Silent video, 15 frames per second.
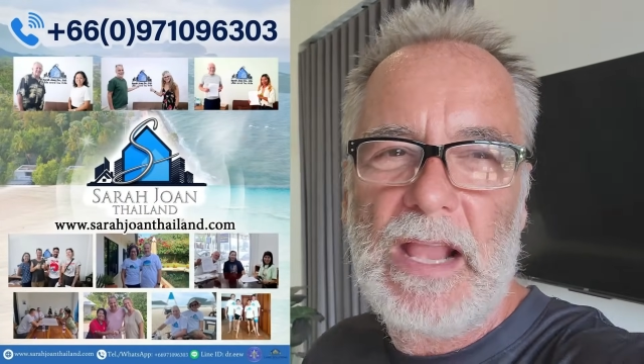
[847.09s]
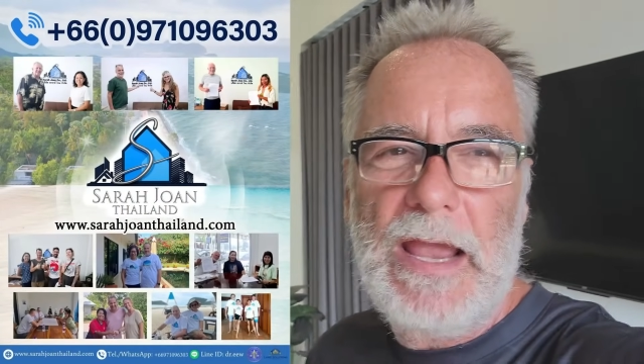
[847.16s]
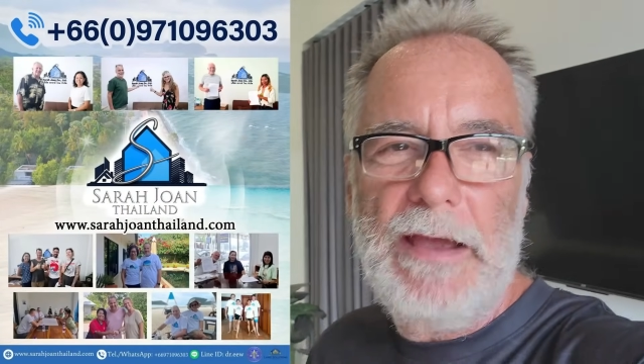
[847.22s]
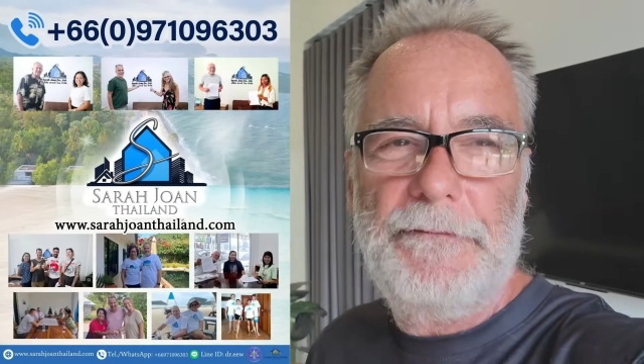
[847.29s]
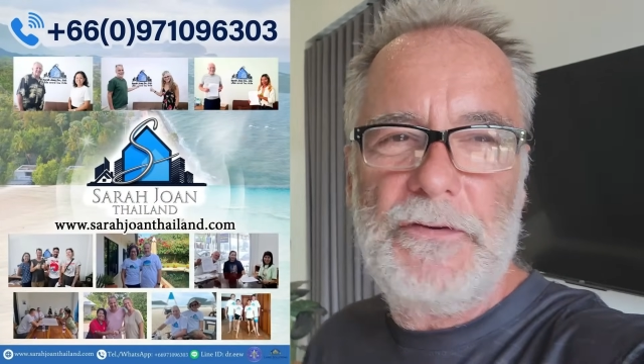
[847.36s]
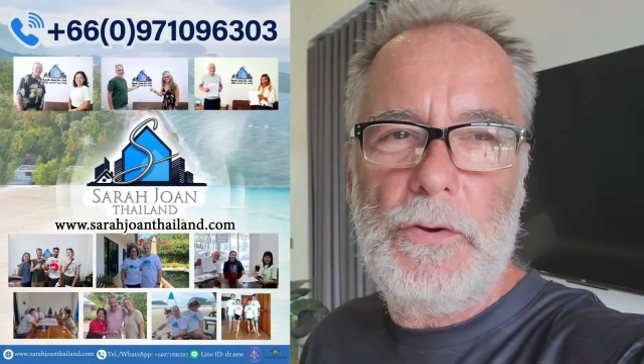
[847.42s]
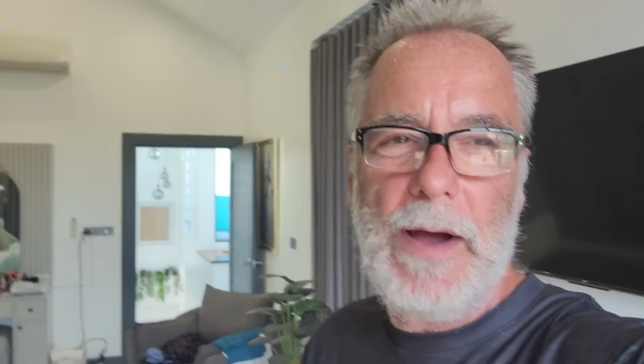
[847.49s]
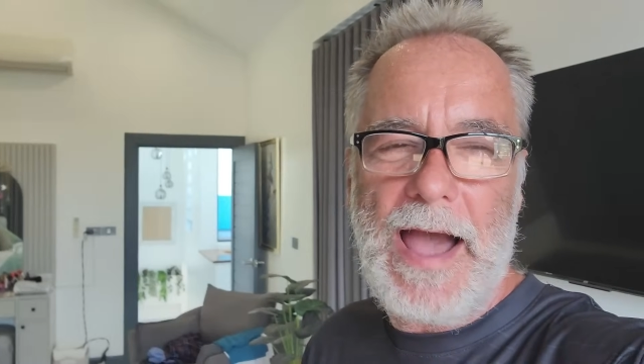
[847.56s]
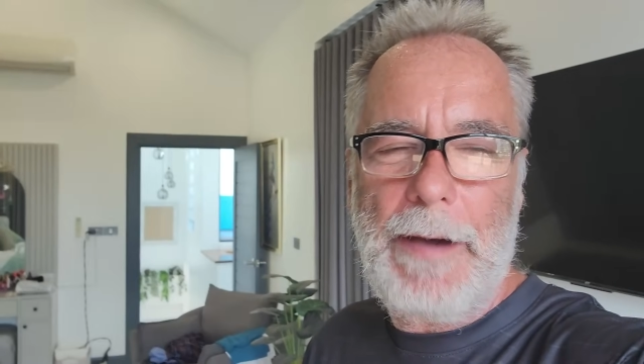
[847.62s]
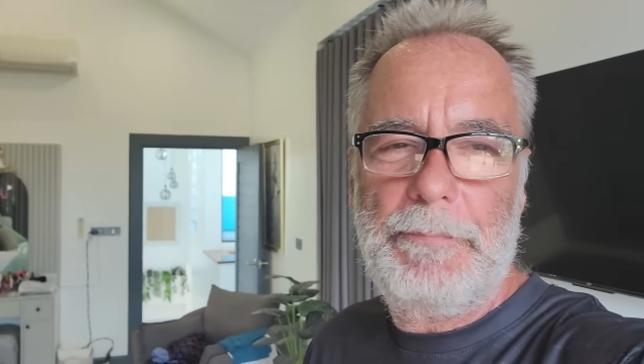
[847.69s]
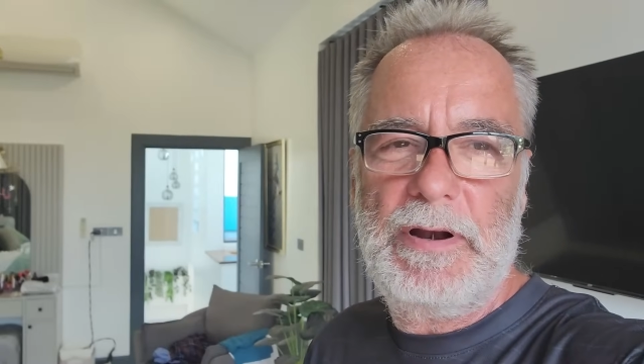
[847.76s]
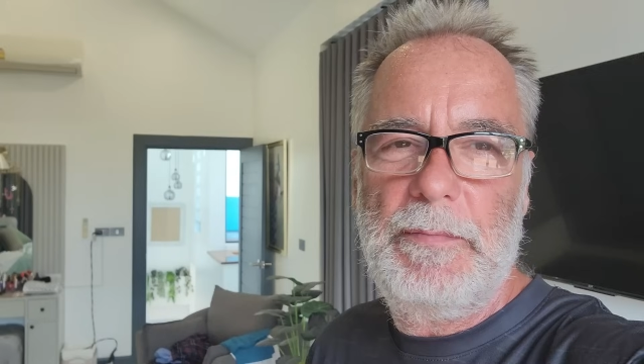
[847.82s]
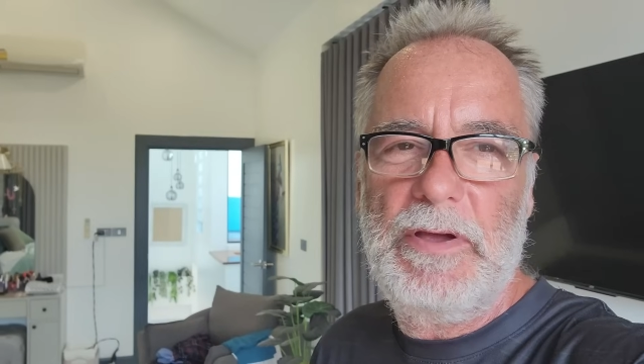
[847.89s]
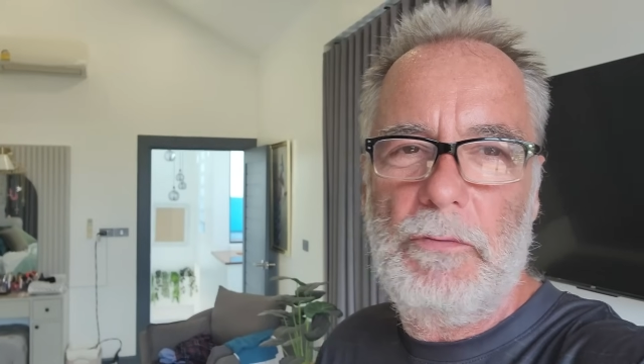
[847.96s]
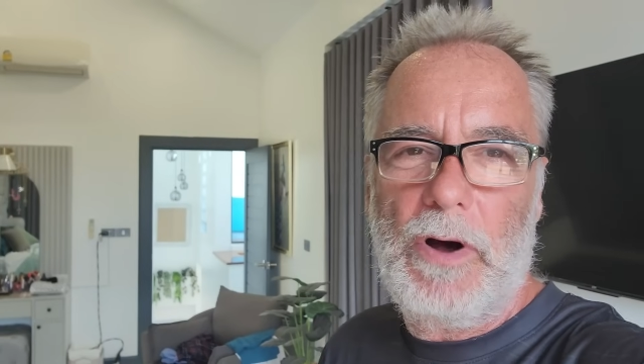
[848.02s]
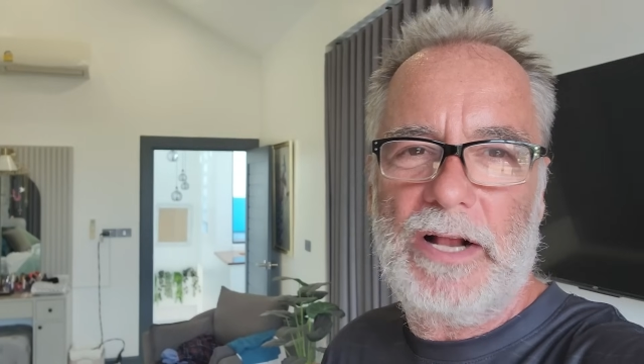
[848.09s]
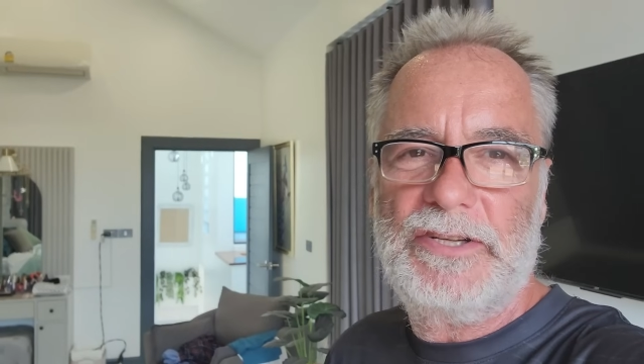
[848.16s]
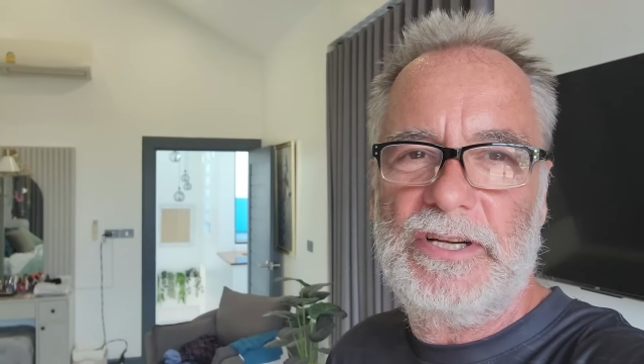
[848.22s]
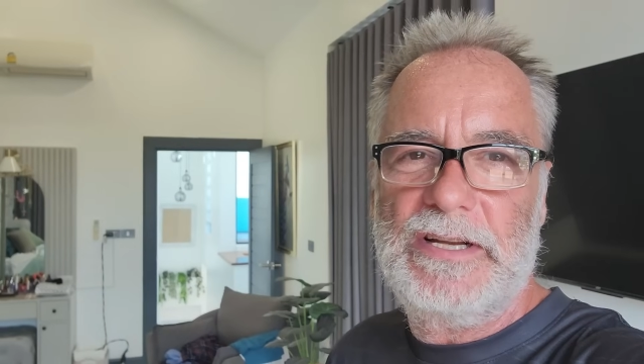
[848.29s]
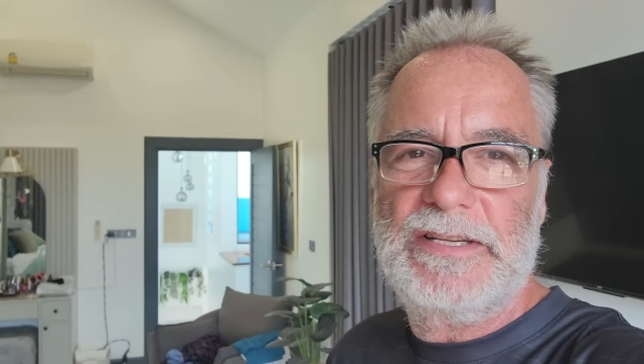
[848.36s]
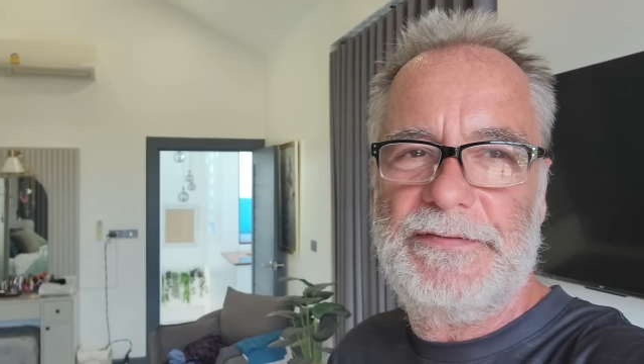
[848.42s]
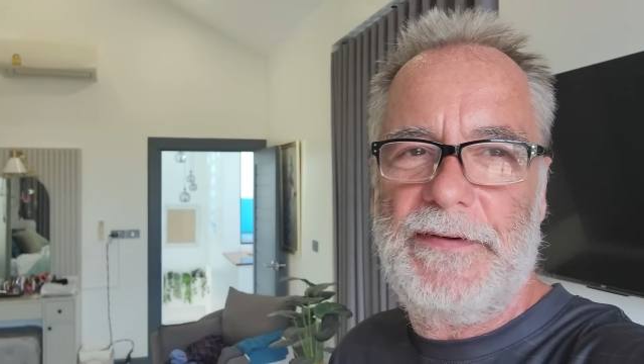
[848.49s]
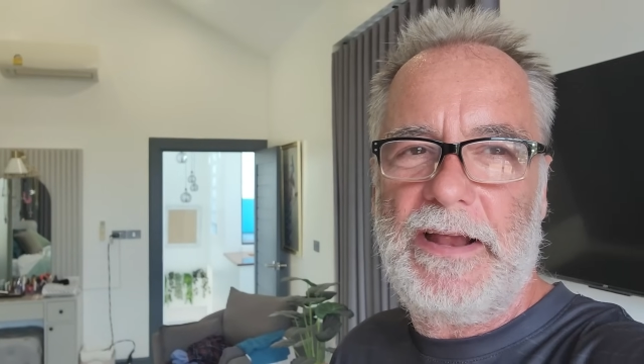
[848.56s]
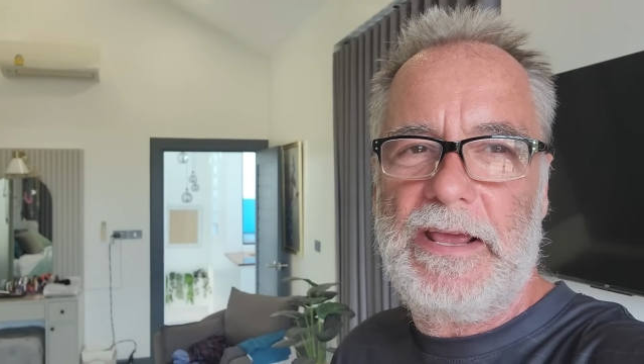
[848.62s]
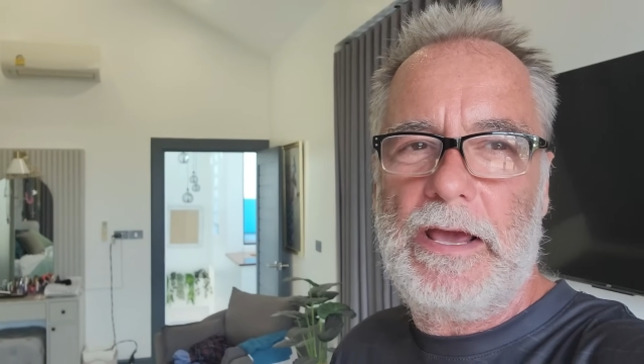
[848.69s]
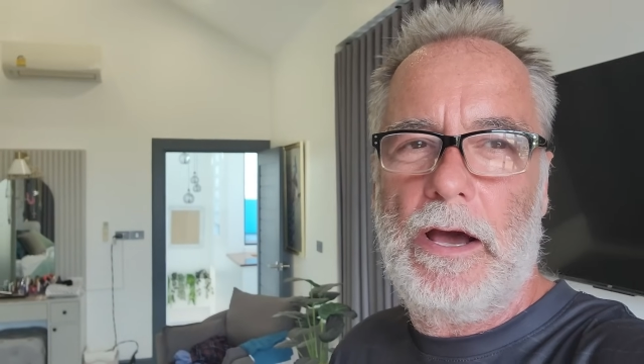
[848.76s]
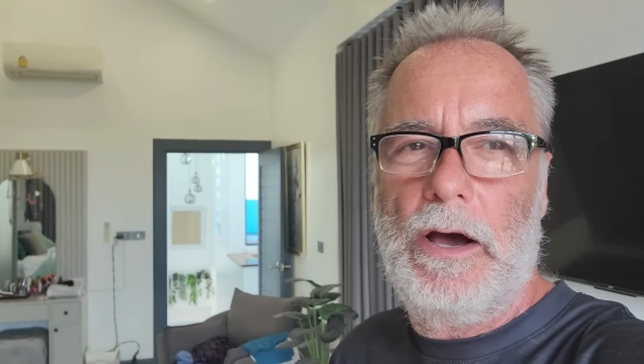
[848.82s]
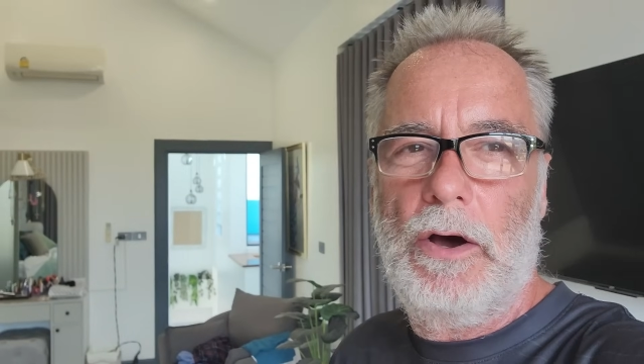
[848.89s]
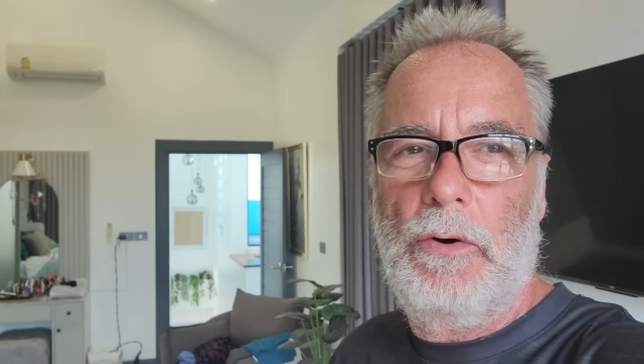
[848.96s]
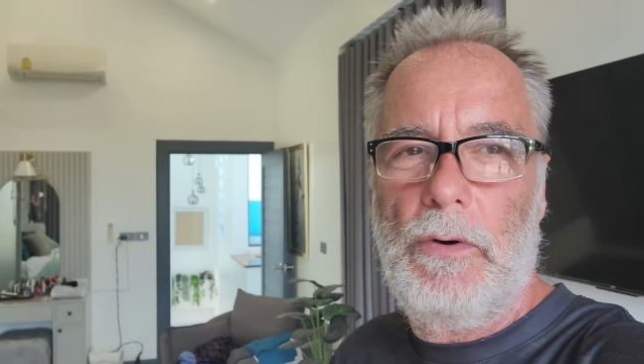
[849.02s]
If you happen to be watching this
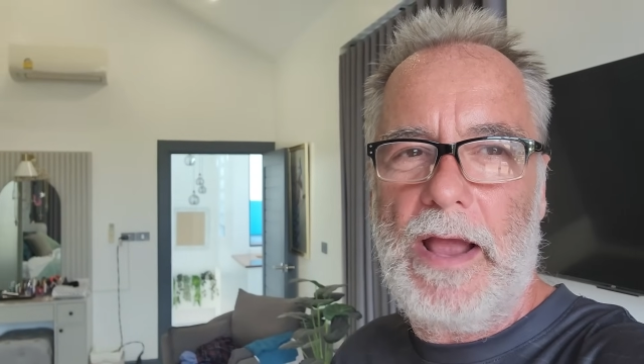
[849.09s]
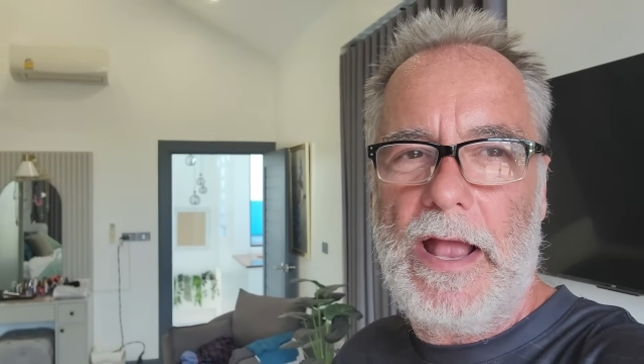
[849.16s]
video